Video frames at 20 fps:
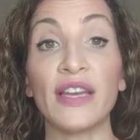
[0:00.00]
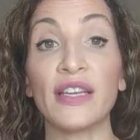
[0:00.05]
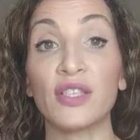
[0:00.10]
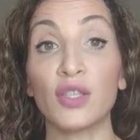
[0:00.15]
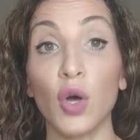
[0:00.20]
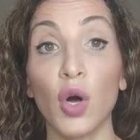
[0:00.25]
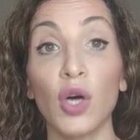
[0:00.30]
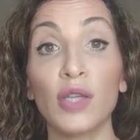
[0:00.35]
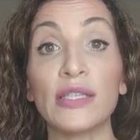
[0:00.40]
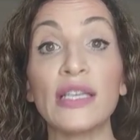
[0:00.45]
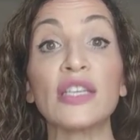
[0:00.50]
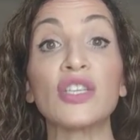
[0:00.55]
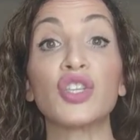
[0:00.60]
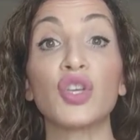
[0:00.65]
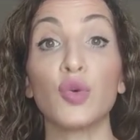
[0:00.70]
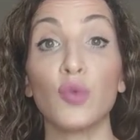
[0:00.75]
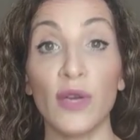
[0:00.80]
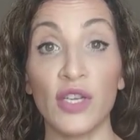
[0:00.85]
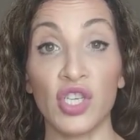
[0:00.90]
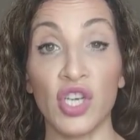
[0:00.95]
and it's called
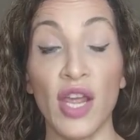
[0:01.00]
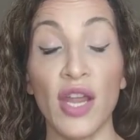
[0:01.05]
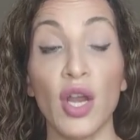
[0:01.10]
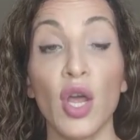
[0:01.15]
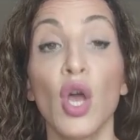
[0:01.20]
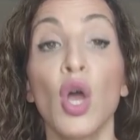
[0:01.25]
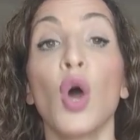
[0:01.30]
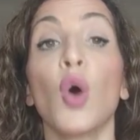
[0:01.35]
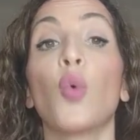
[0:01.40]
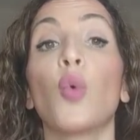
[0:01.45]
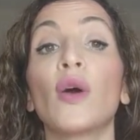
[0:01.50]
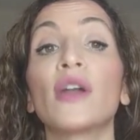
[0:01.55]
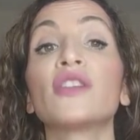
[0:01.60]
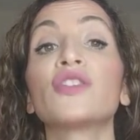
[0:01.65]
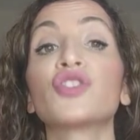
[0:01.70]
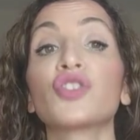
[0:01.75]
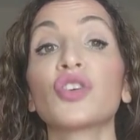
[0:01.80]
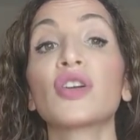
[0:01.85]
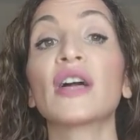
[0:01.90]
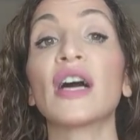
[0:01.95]
intuition. What
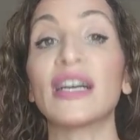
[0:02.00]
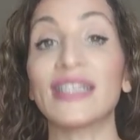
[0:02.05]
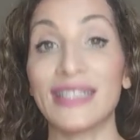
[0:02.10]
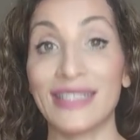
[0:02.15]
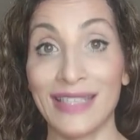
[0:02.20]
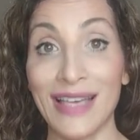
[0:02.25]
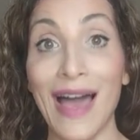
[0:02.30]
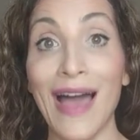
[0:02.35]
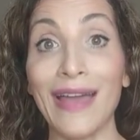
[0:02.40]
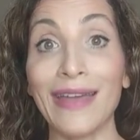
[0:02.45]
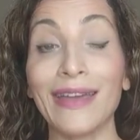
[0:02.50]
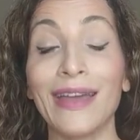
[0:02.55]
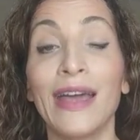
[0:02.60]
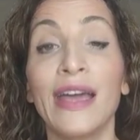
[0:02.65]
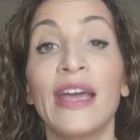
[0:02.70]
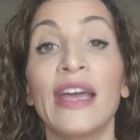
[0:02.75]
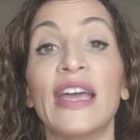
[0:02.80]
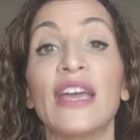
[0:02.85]
does your gut say?